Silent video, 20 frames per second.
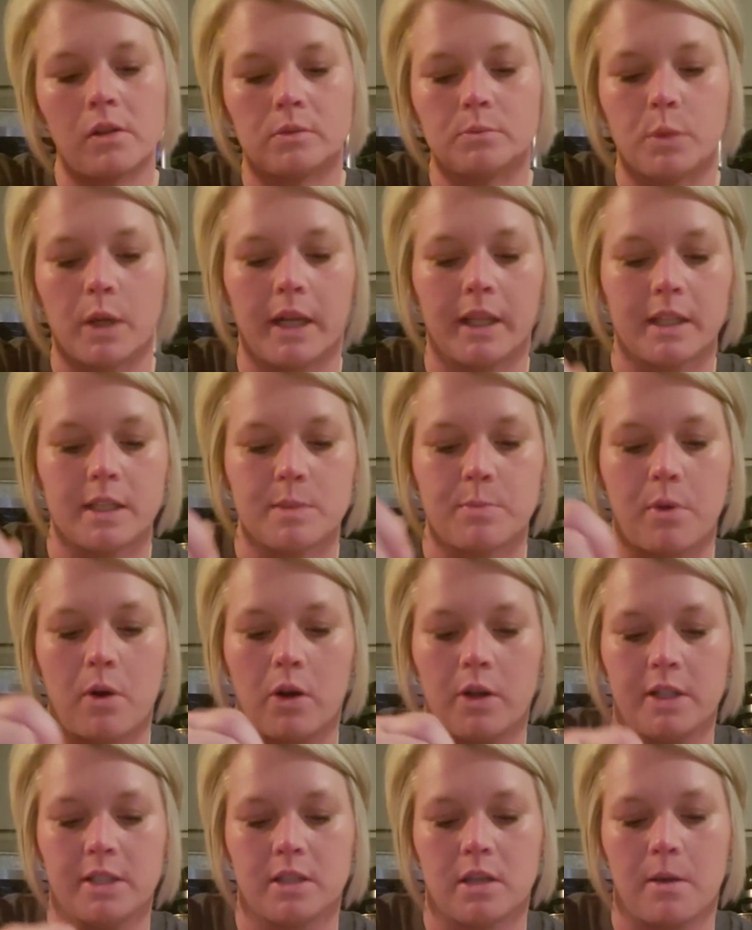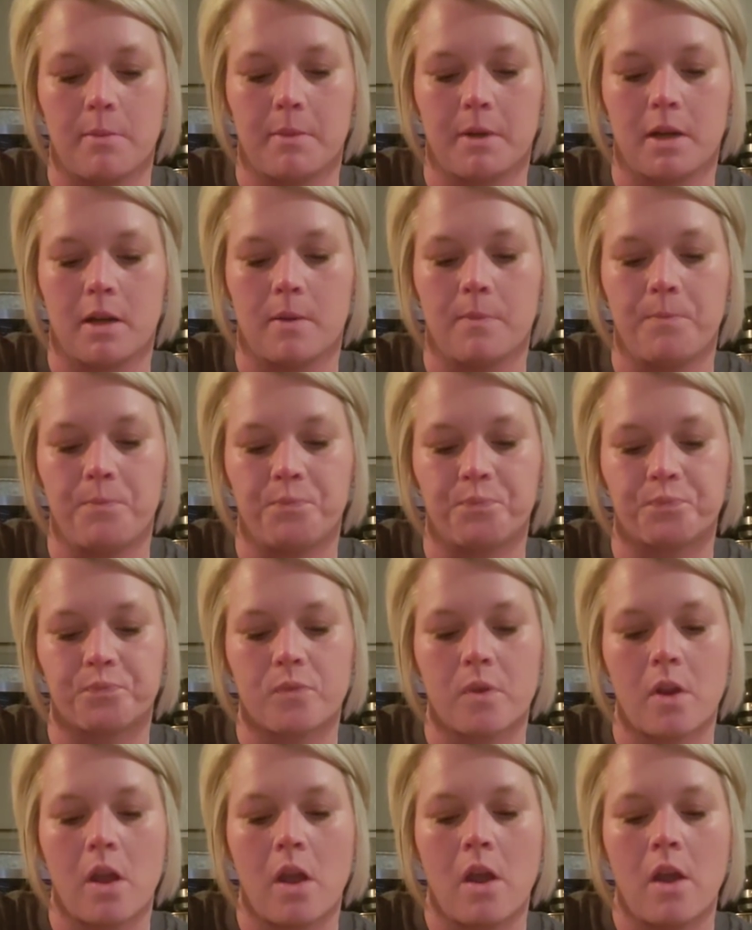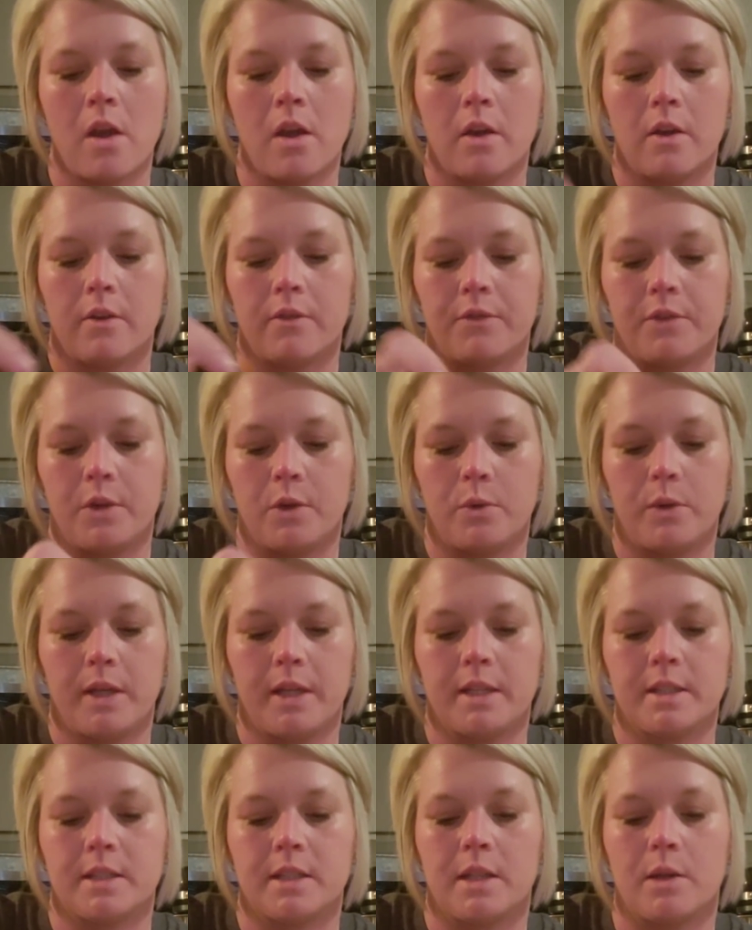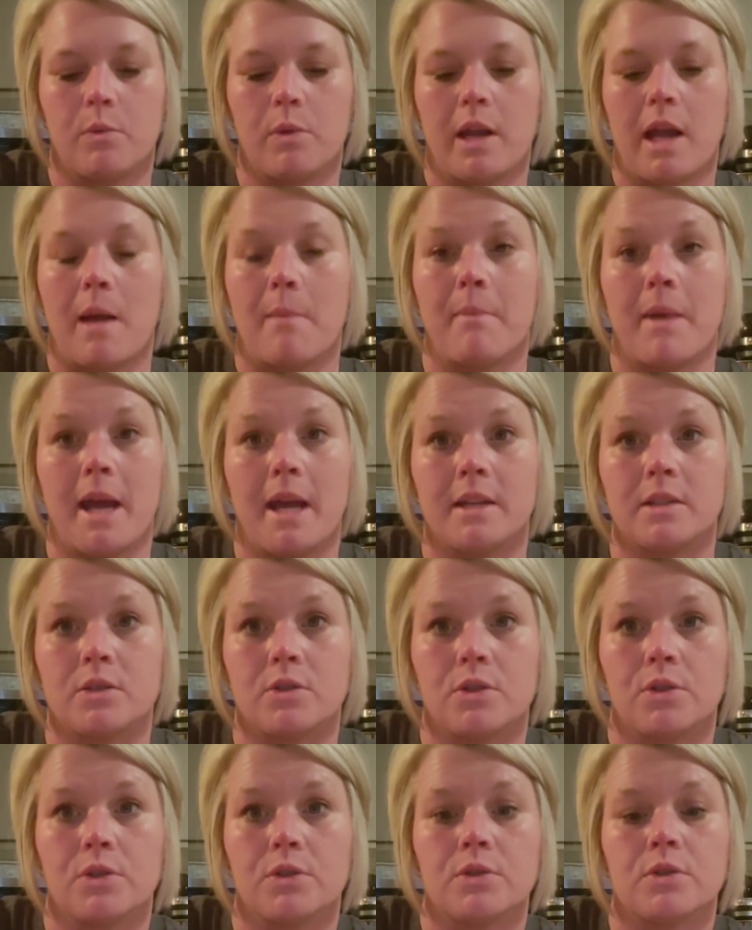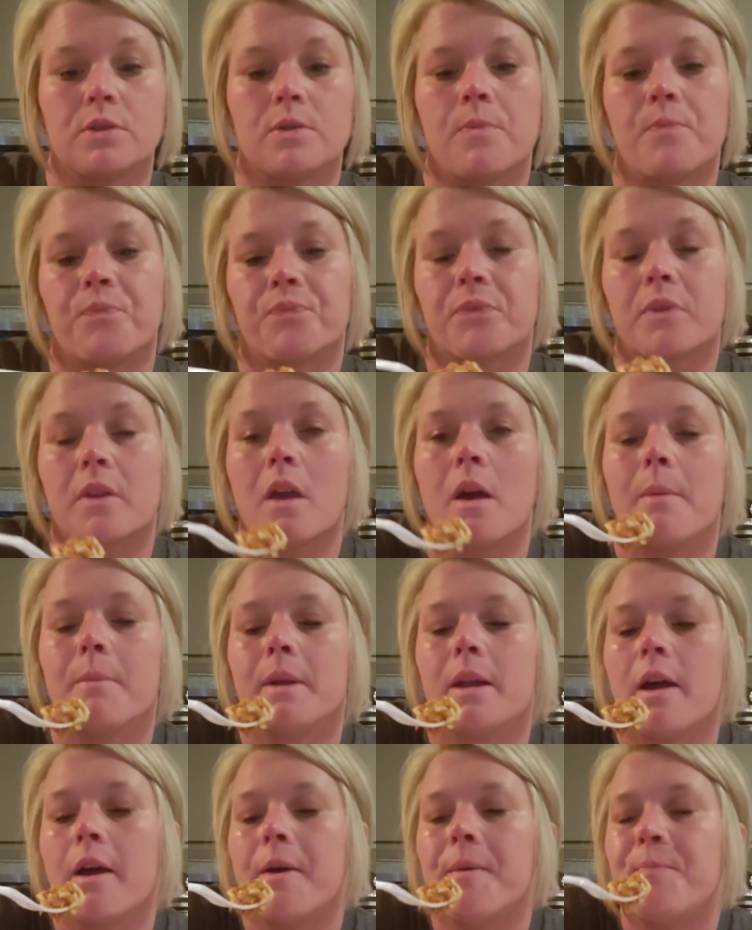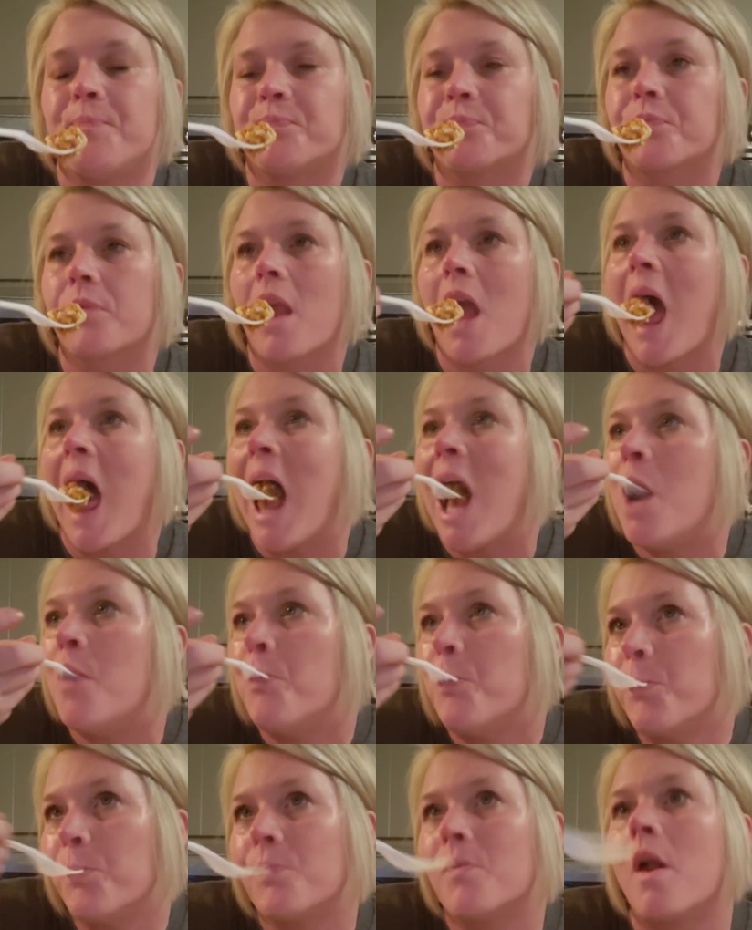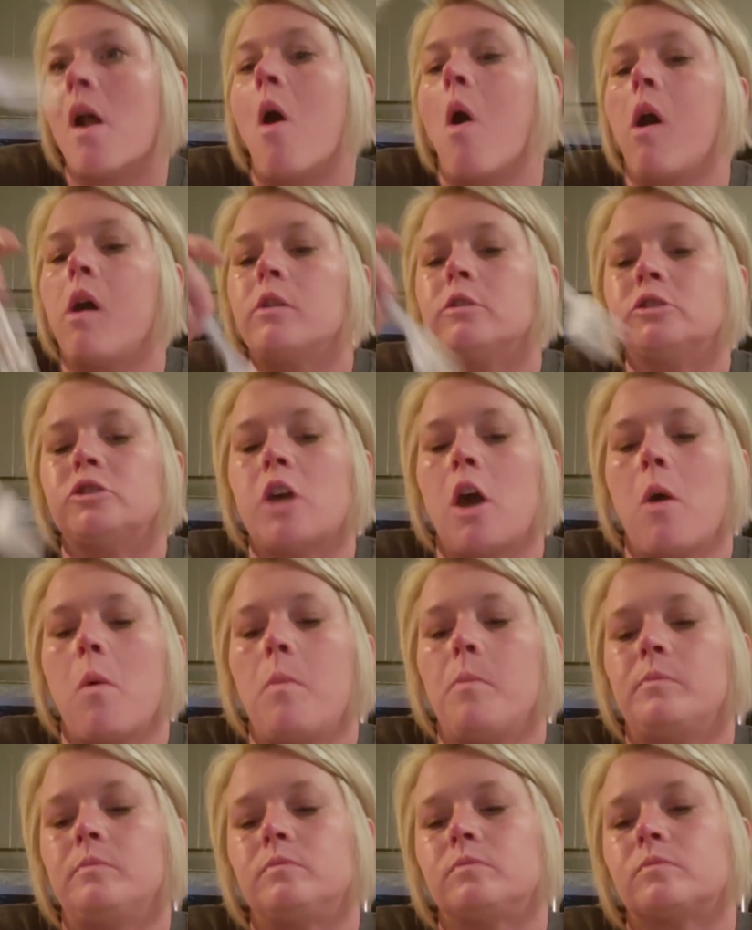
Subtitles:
Brantley's party's coming up a few weeks, and then we got Masters coming up. So